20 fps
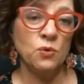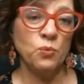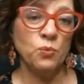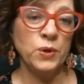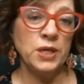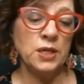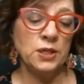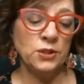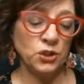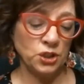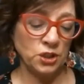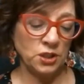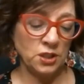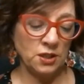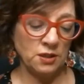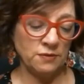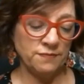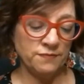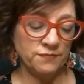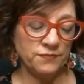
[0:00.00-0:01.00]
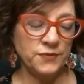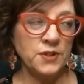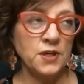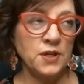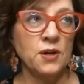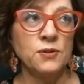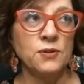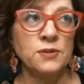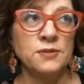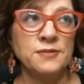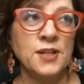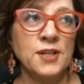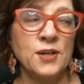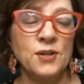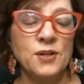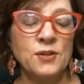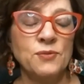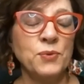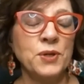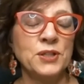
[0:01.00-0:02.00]
We each, oh,
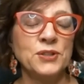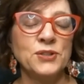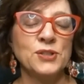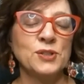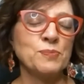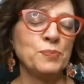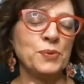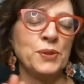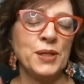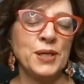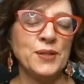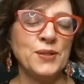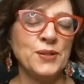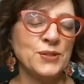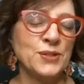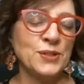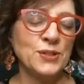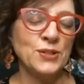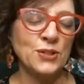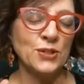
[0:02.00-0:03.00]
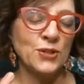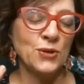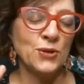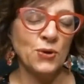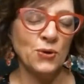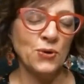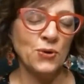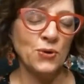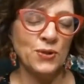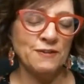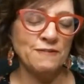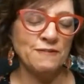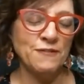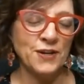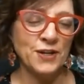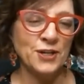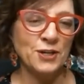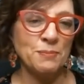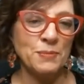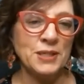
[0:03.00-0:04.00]
we could just play this into the whole
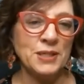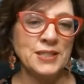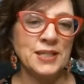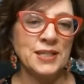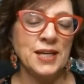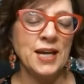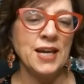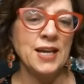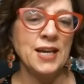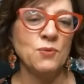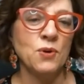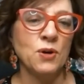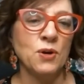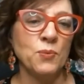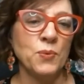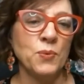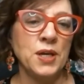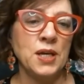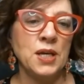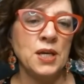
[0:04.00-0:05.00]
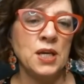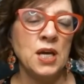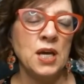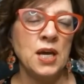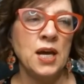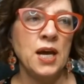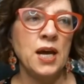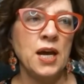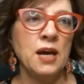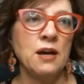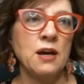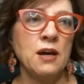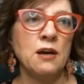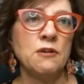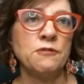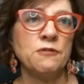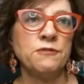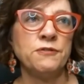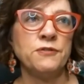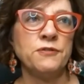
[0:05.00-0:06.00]
environment today, where we
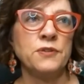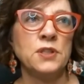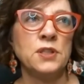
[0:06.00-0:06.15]
have